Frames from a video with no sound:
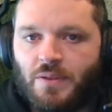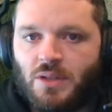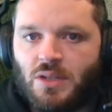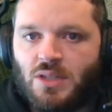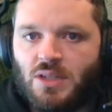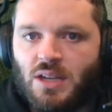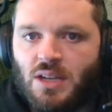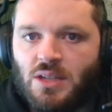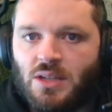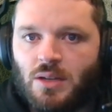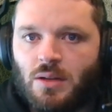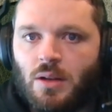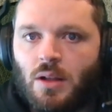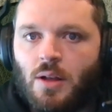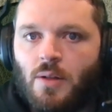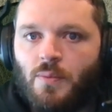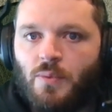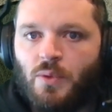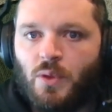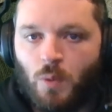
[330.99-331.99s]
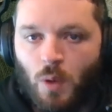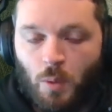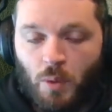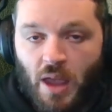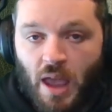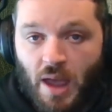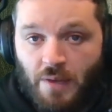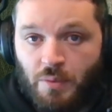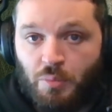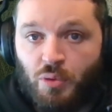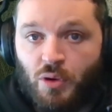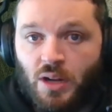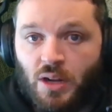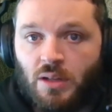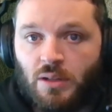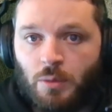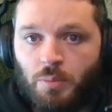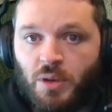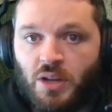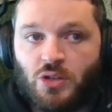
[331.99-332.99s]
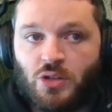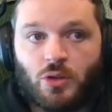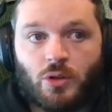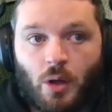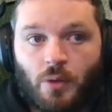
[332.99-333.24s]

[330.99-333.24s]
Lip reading: of the season, where we have a pretty clear picture.